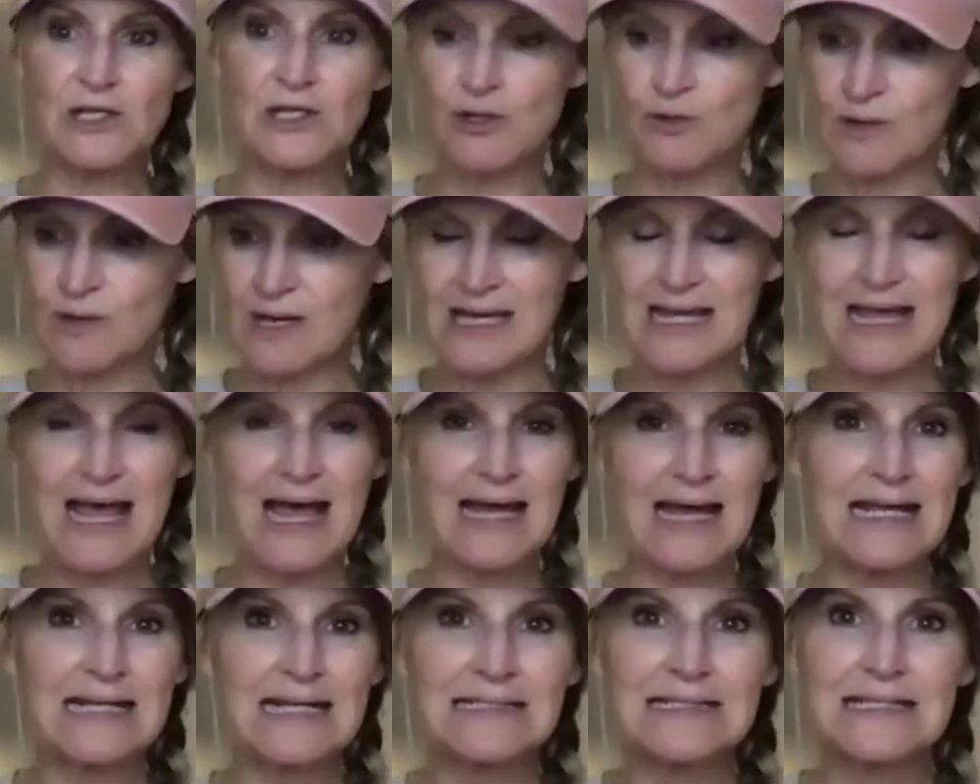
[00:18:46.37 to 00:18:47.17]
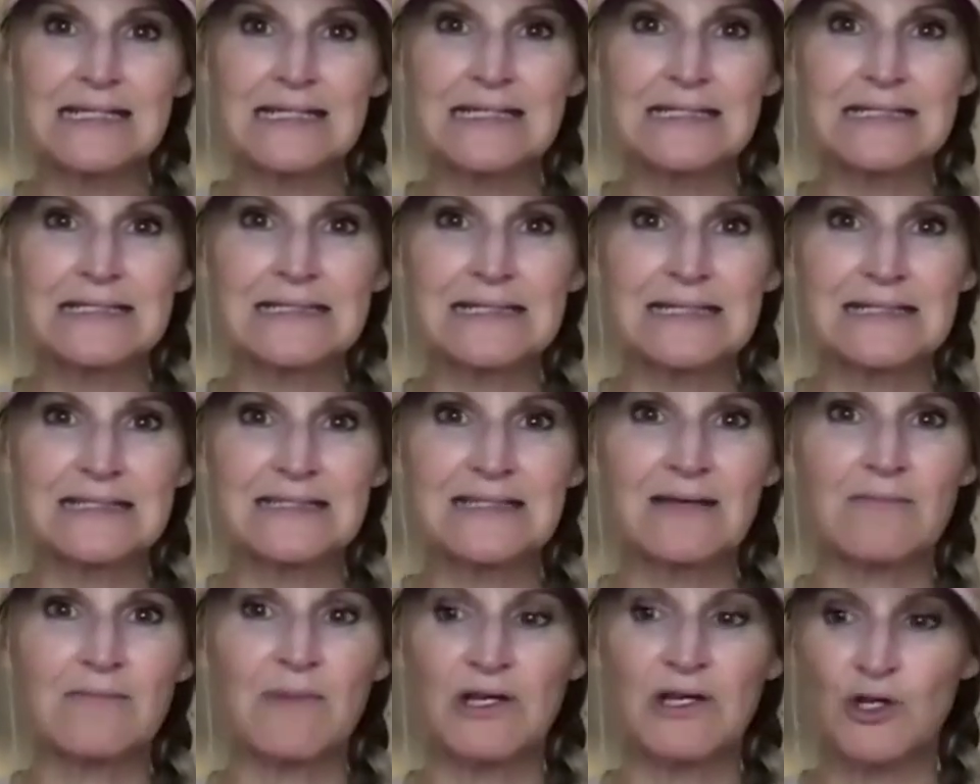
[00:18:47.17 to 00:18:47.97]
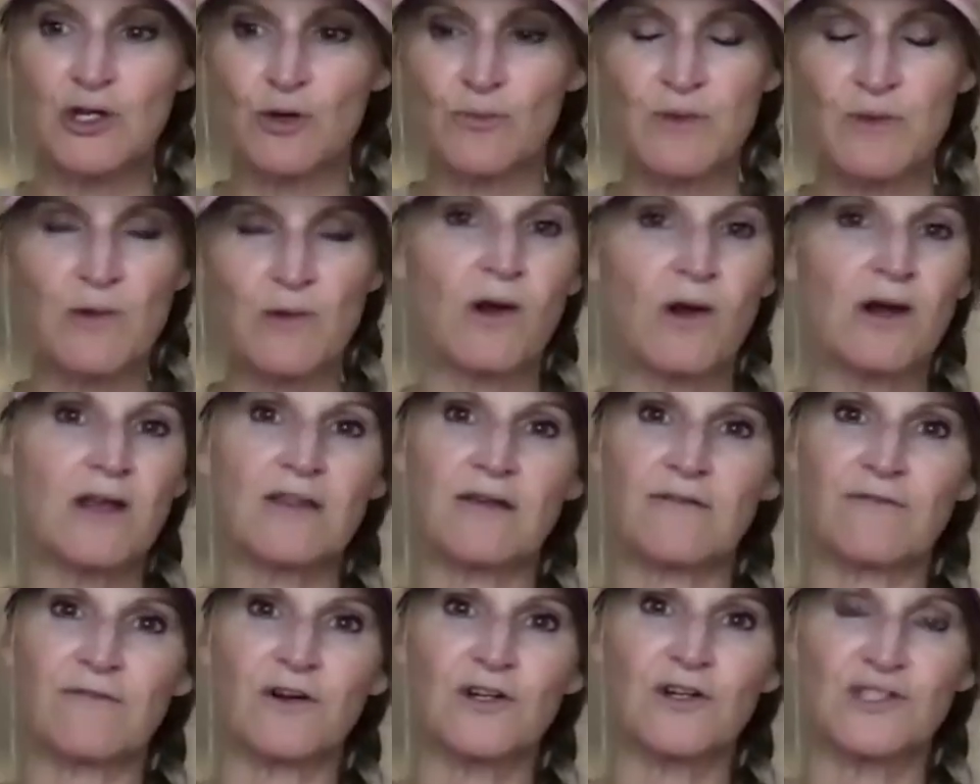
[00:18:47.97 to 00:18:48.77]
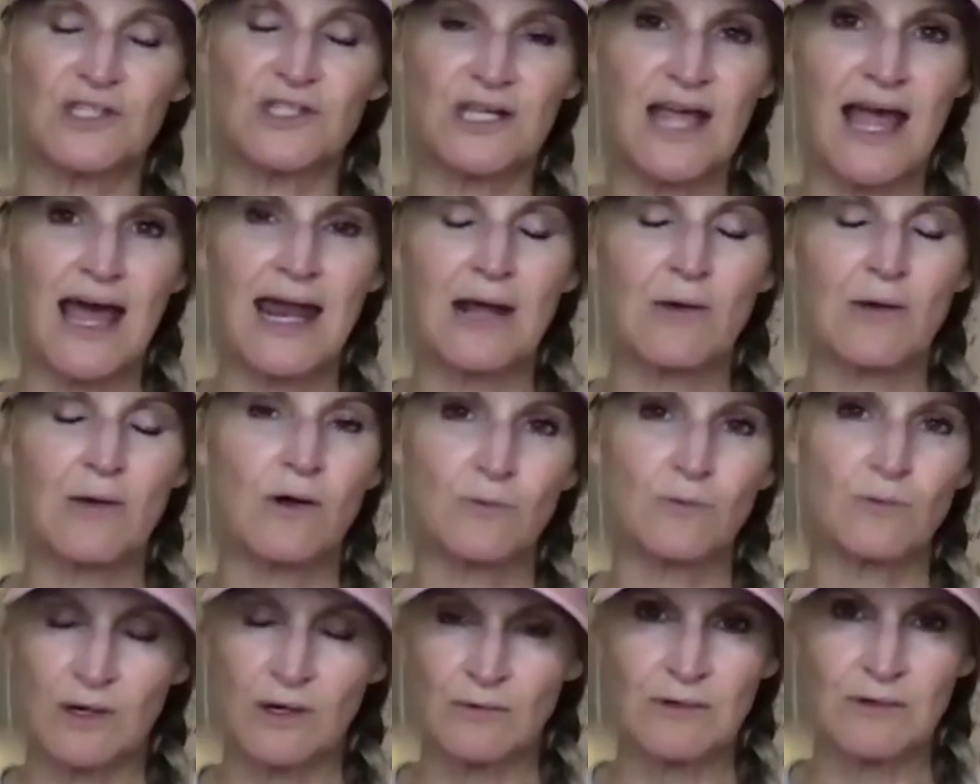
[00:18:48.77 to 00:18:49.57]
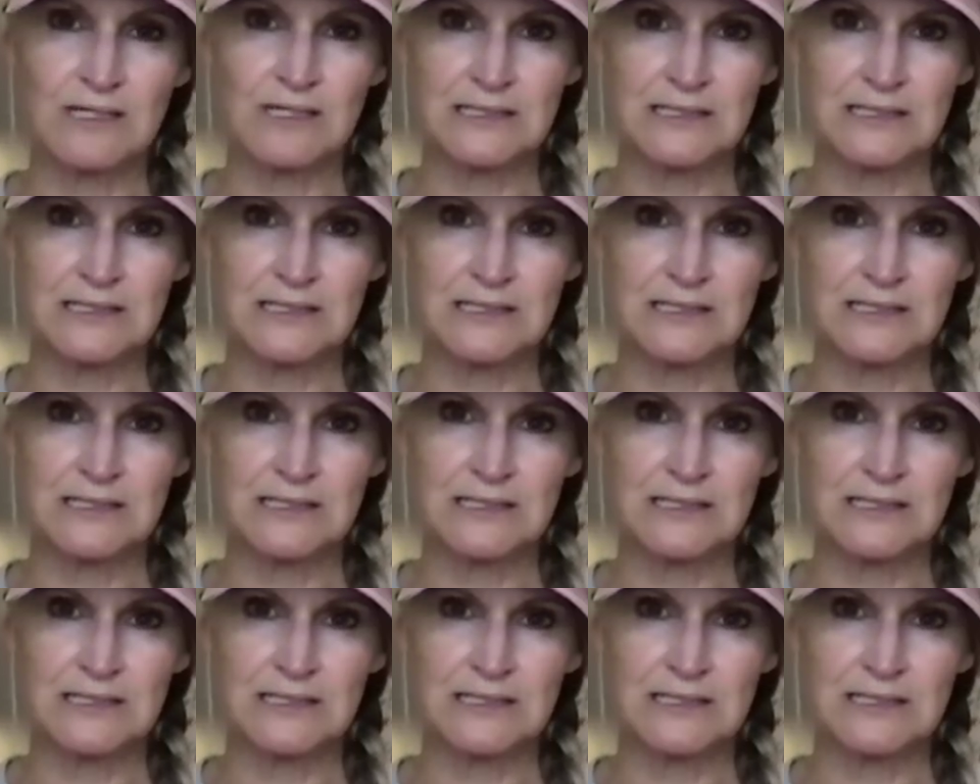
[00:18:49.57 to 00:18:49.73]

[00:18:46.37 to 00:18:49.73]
You can get into the system and you'll be one of the first to get it when we